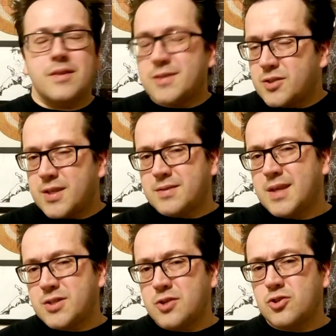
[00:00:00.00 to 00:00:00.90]

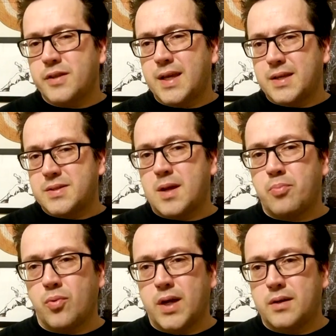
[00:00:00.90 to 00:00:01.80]
essentially they get
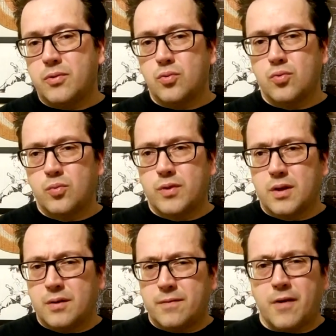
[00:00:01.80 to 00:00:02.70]
separated through
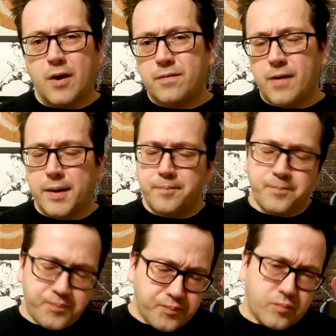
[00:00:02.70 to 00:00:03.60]
the firefight.
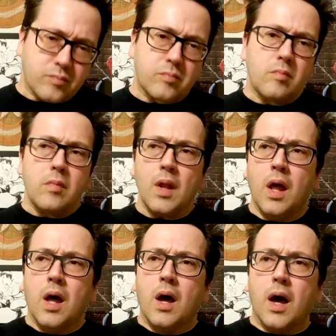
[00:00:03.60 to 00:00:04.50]

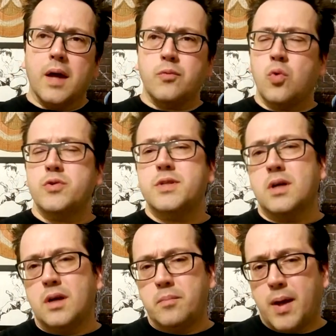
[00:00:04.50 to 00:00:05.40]
And of course,
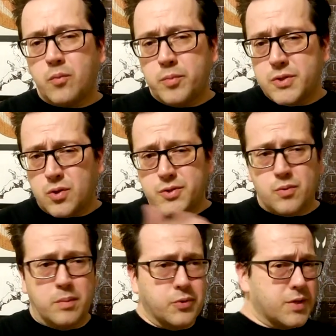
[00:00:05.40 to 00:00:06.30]
Batwoman is
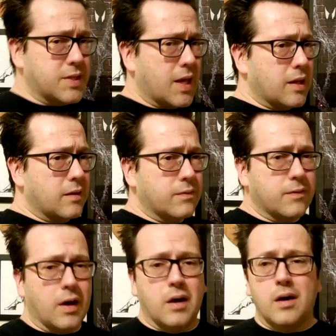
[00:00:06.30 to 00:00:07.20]
also able to
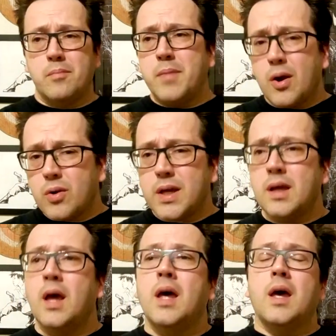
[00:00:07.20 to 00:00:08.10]
save
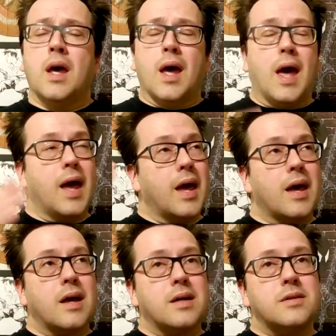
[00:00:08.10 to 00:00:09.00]
Mary.
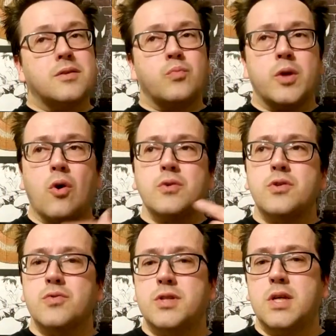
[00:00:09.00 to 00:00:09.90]
And we
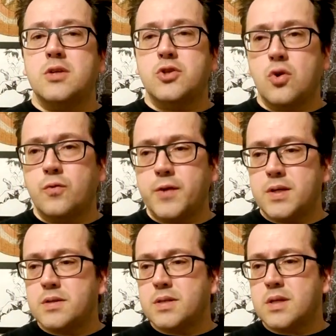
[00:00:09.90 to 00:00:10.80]
also see
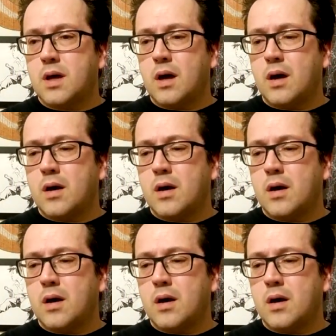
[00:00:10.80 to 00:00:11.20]
Sophie's